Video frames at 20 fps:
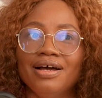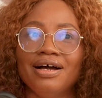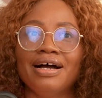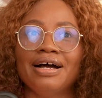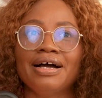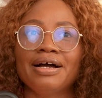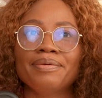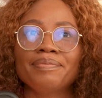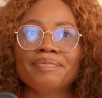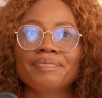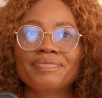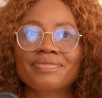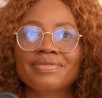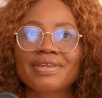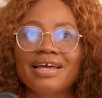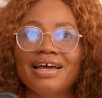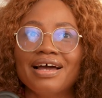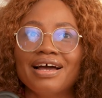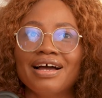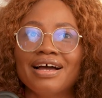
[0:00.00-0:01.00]
When
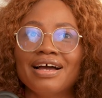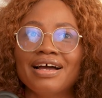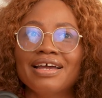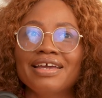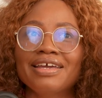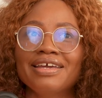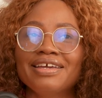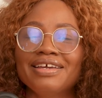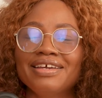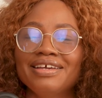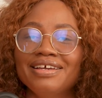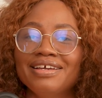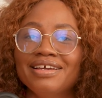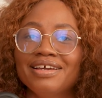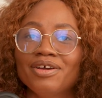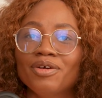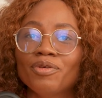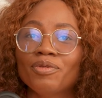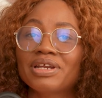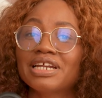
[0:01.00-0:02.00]

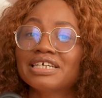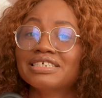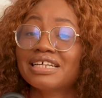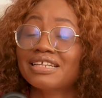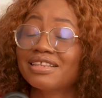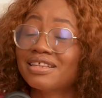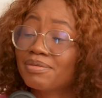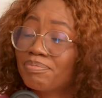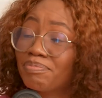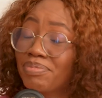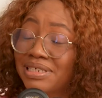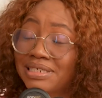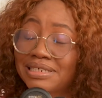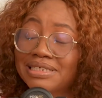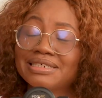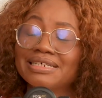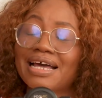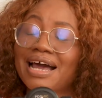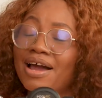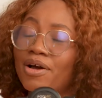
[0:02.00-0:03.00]
I started
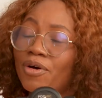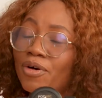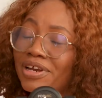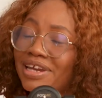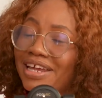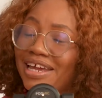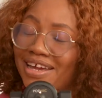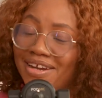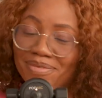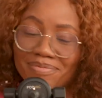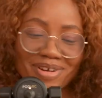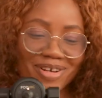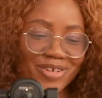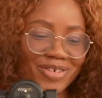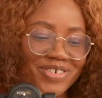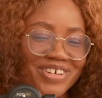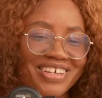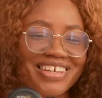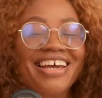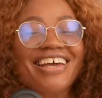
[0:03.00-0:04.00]
business, I only had
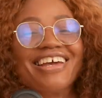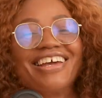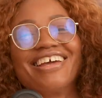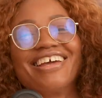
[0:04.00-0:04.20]
matric.